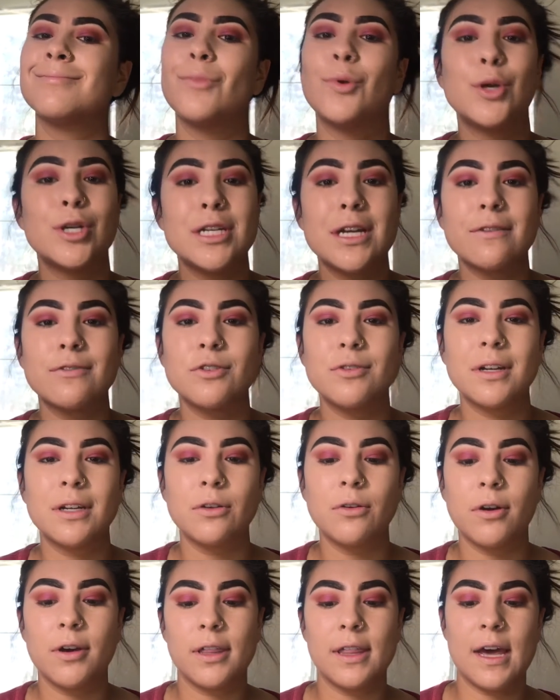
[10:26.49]
we just have to
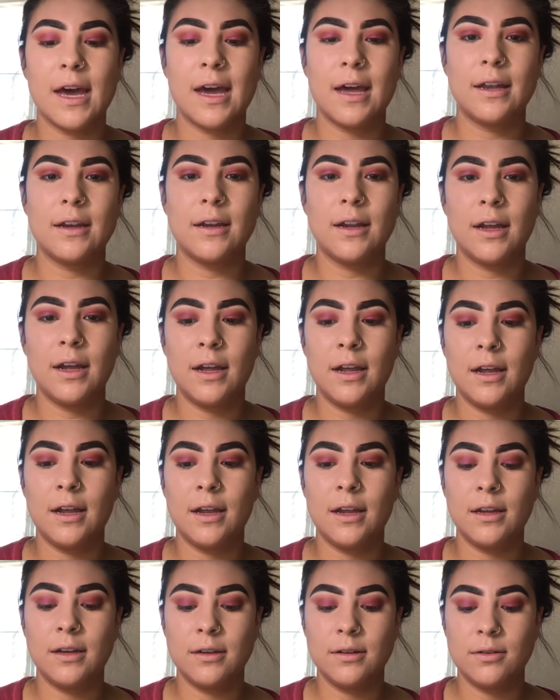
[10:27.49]
ignore that,
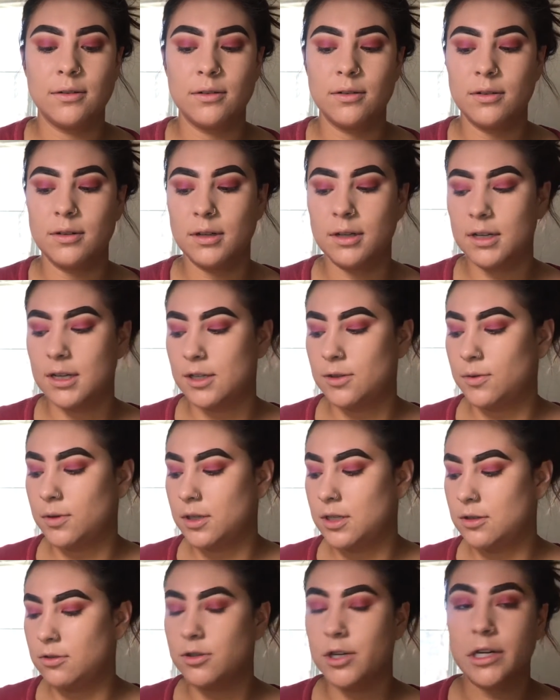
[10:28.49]
and because we'll
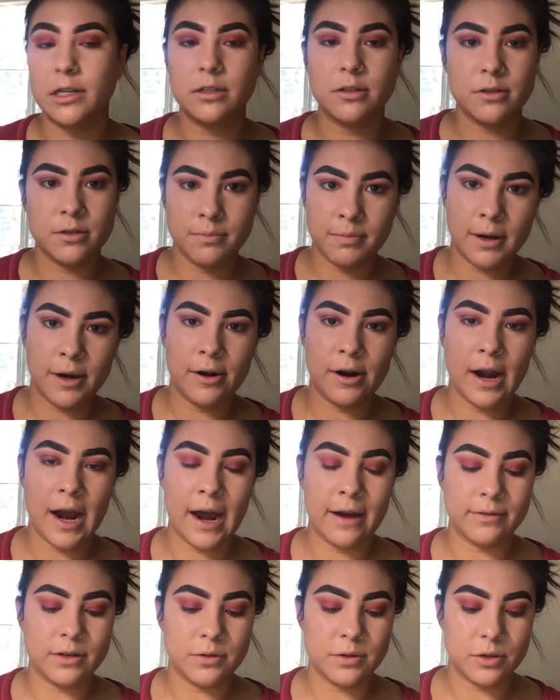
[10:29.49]
do translucent powder
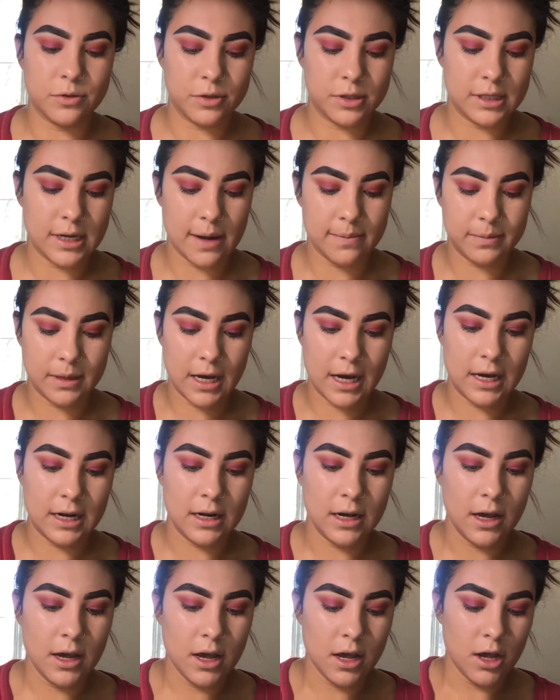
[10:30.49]
after, which will stop that.
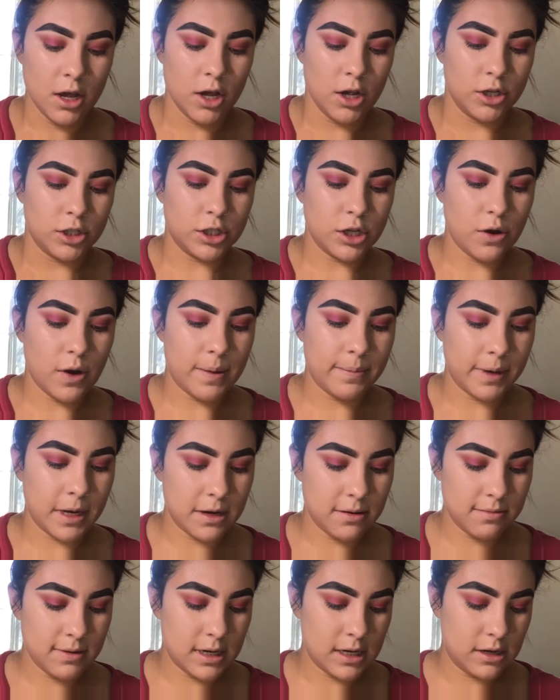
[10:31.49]
So I'm
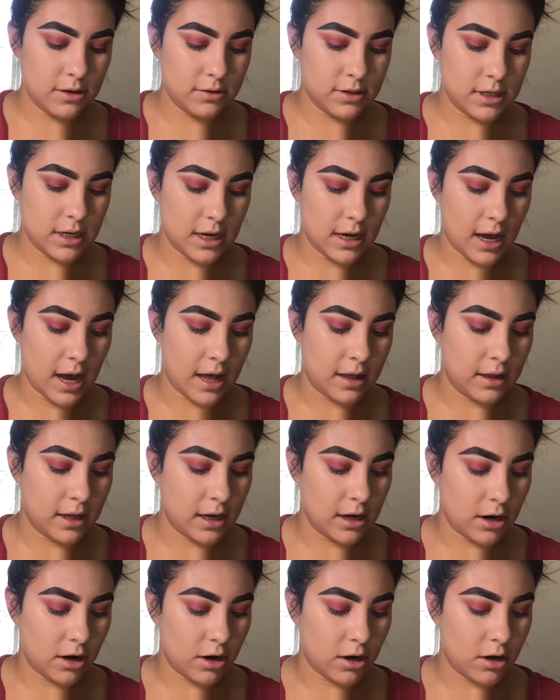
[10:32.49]
going to be using LA
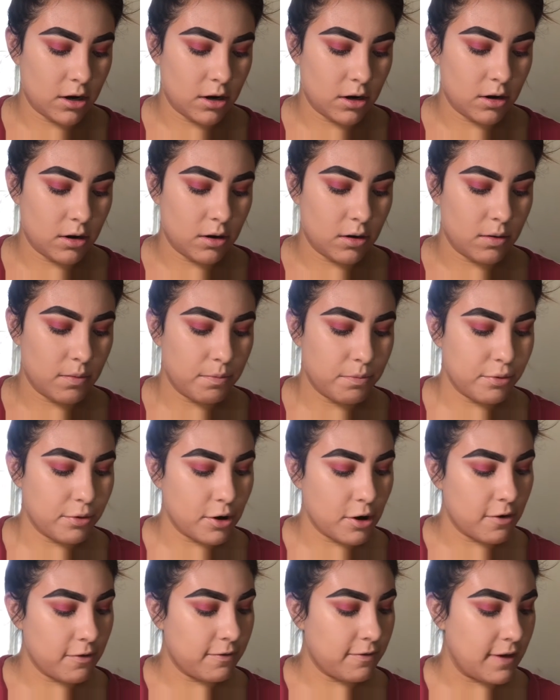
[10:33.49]
Girl
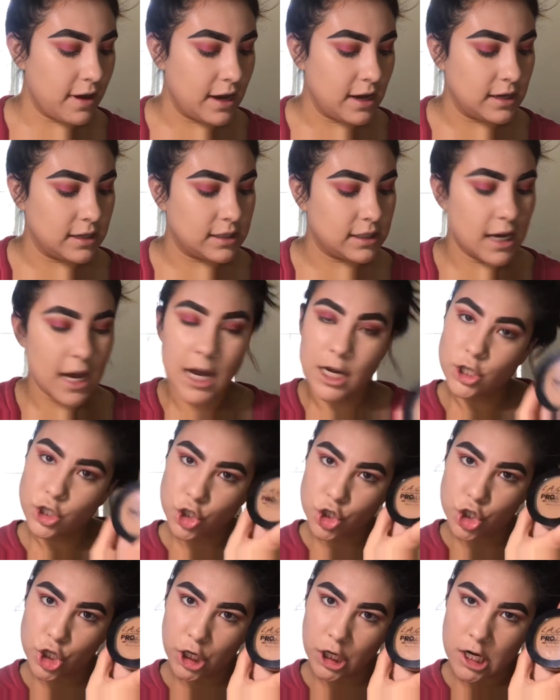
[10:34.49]
Pro Face
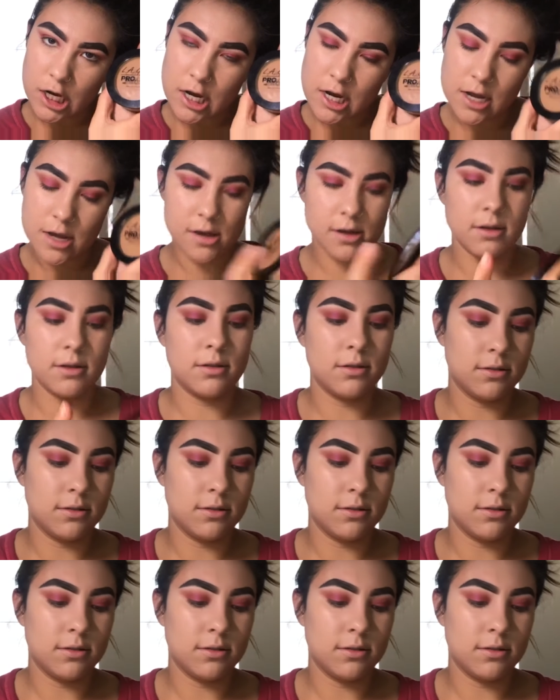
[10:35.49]
HD